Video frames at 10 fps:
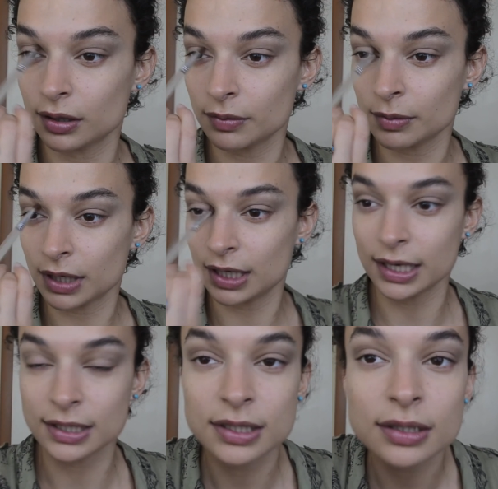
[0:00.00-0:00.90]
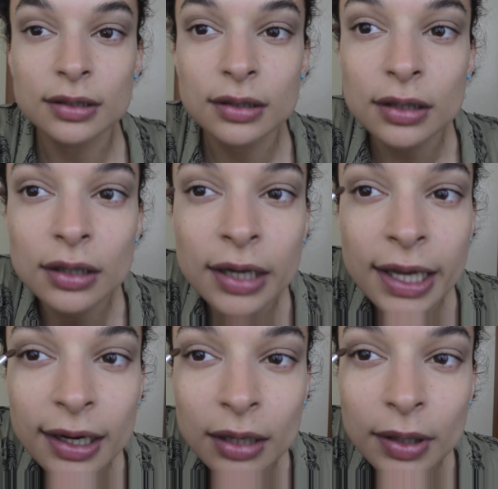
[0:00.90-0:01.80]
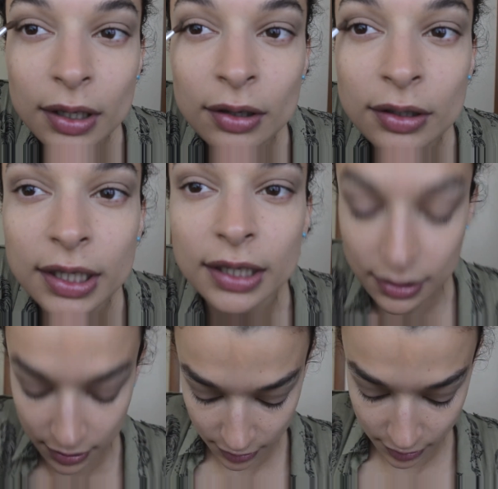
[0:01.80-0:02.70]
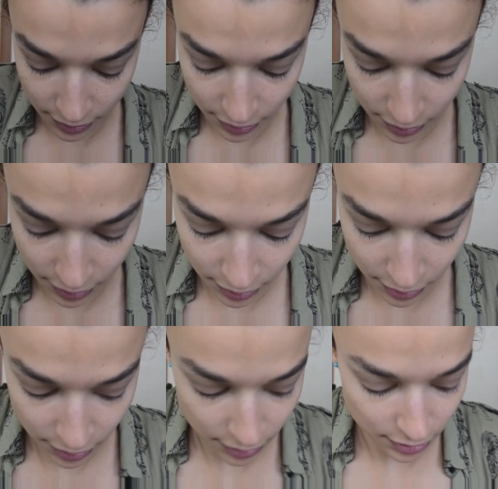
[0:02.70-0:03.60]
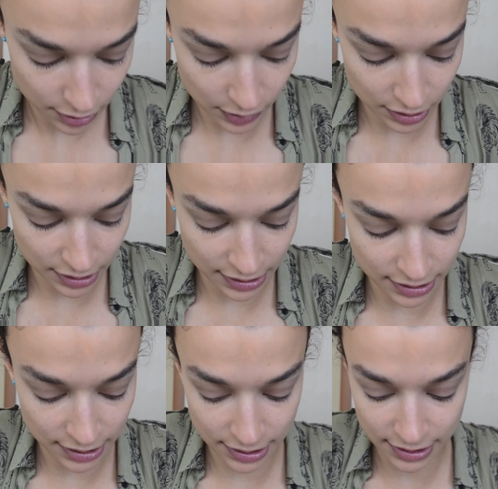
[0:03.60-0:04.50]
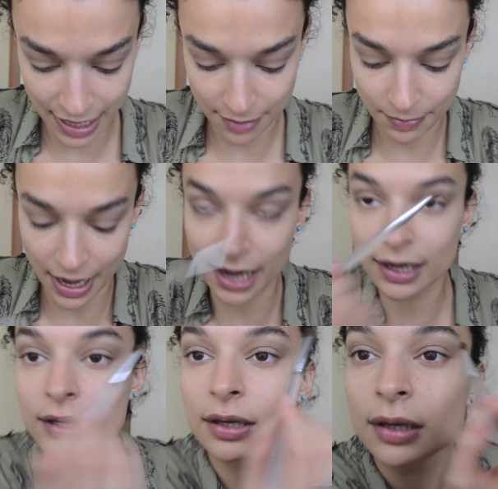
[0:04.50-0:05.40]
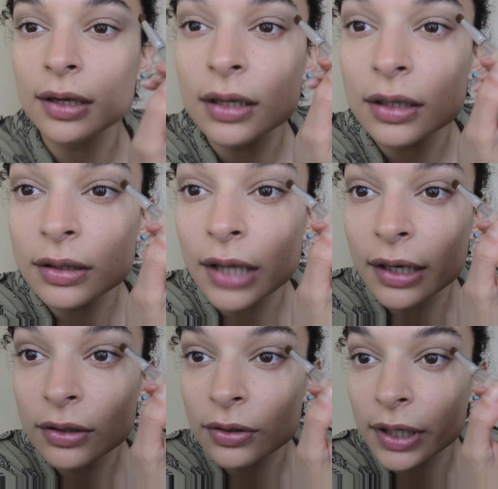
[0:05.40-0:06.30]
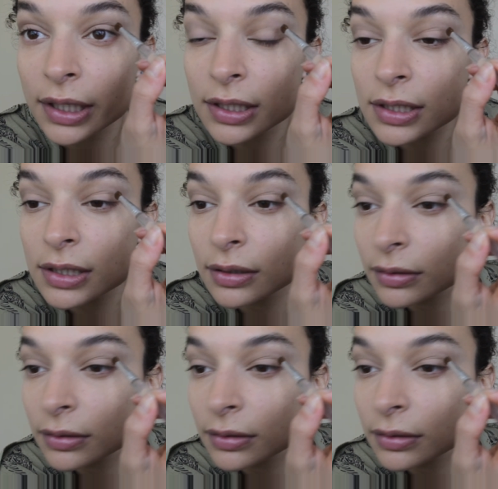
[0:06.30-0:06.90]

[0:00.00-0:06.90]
I mean my lids are getting a bit hooded, so I just need to set back that crease.